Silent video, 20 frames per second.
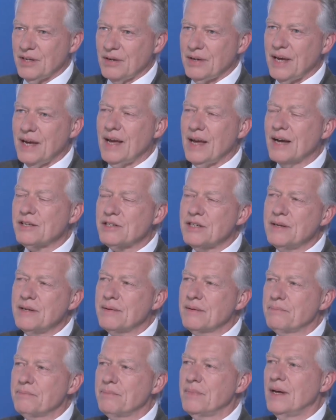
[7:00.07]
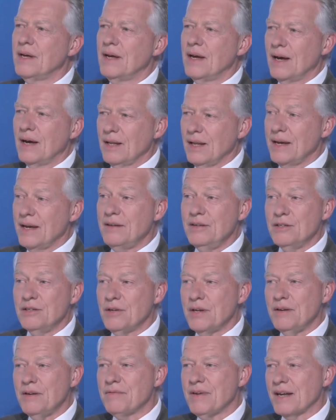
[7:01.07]
okay. Actually, you
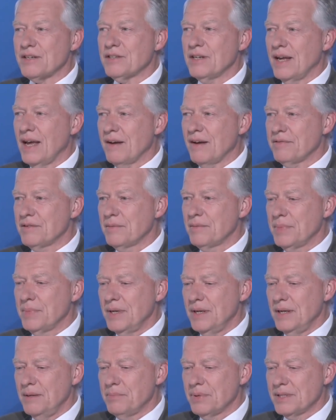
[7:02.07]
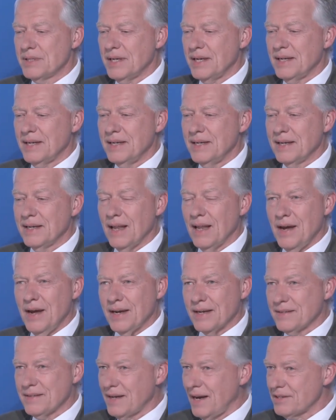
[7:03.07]
don't even actually have to be particularly
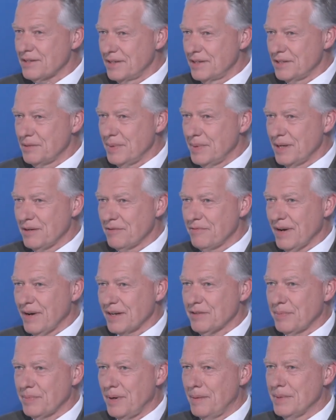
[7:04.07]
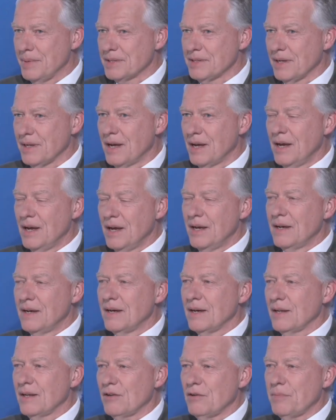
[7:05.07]
liked actually to be an effective prime minister. Right.
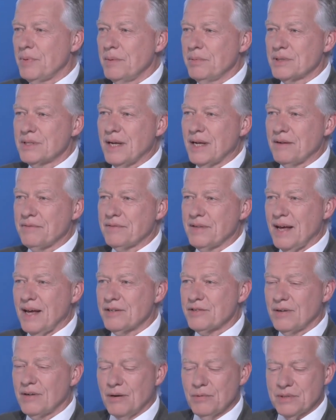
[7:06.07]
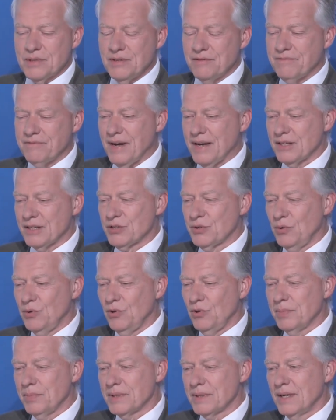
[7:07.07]
A lot of people said of Thatcher, I wasn't a fan at
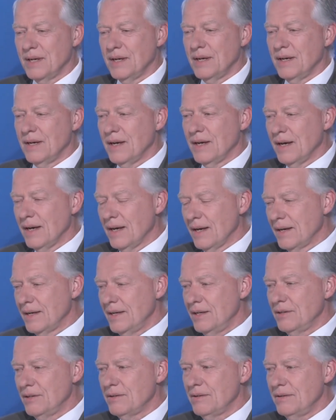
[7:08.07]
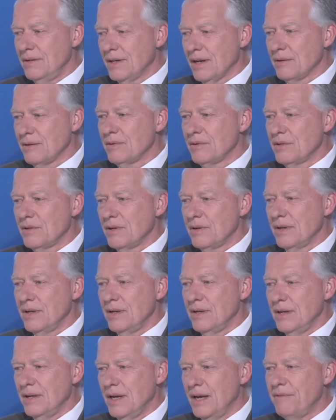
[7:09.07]
all, but uh, you, you know,
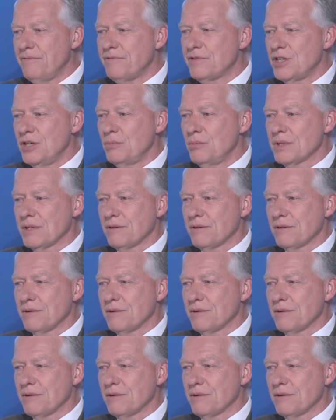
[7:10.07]
if she was